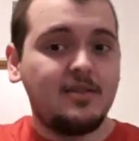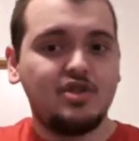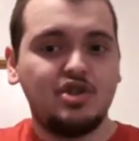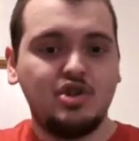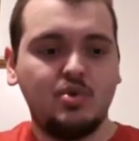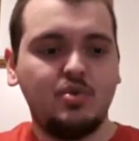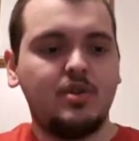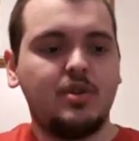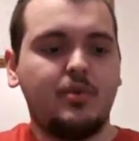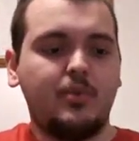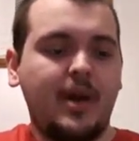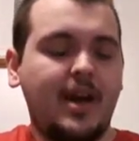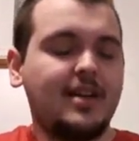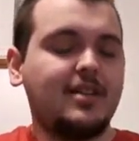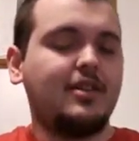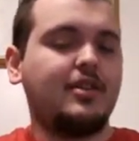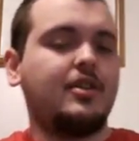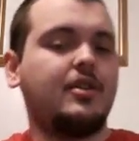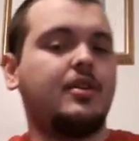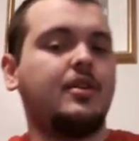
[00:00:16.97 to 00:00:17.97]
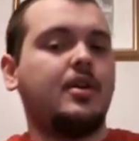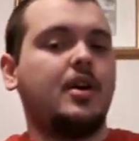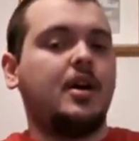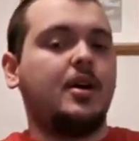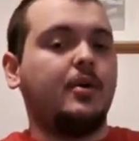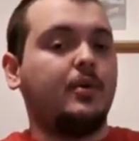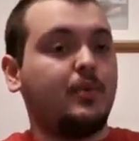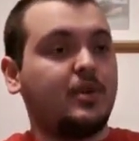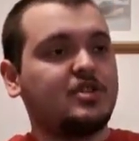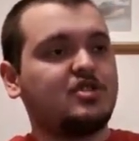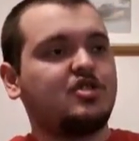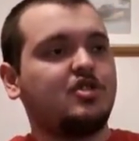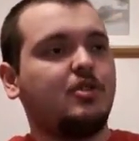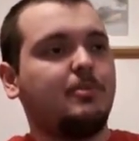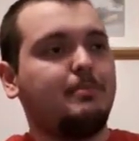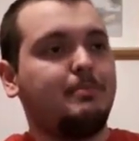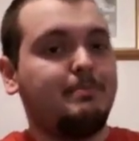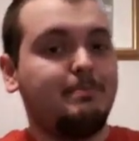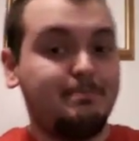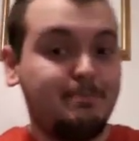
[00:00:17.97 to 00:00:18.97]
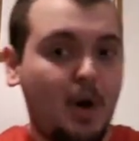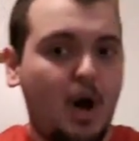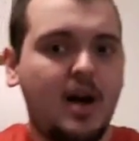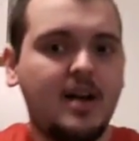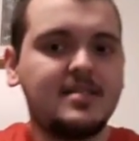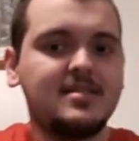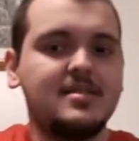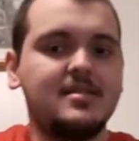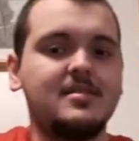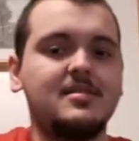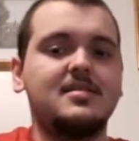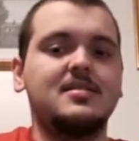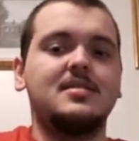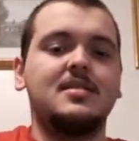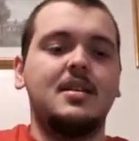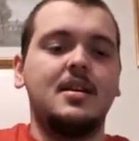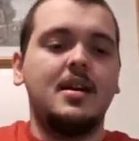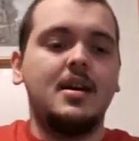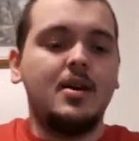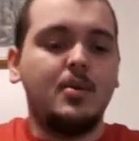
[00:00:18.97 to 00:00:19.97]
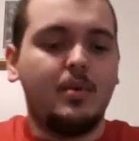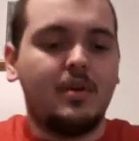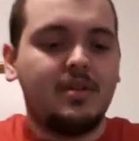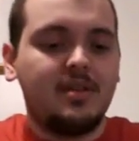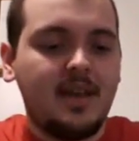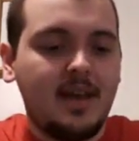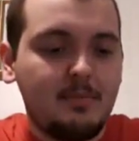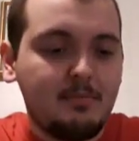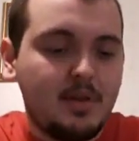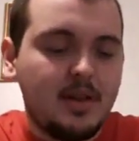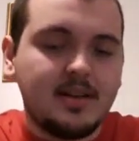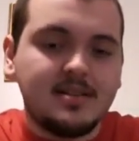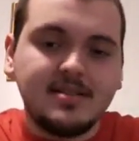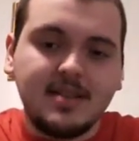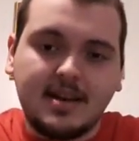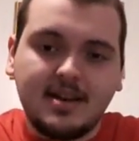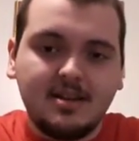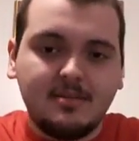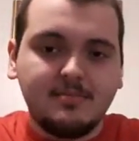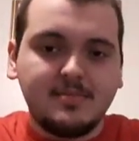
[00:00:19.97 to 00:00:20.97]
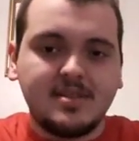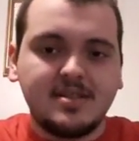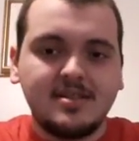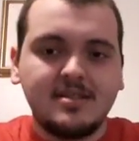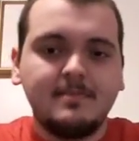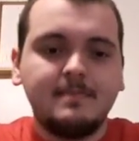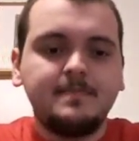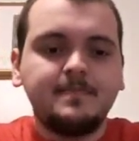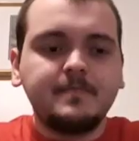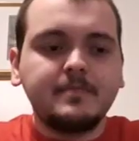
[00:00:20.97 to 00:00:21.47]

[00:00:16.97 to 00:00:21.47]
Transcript: two of the regular original boxes with 10 plus items.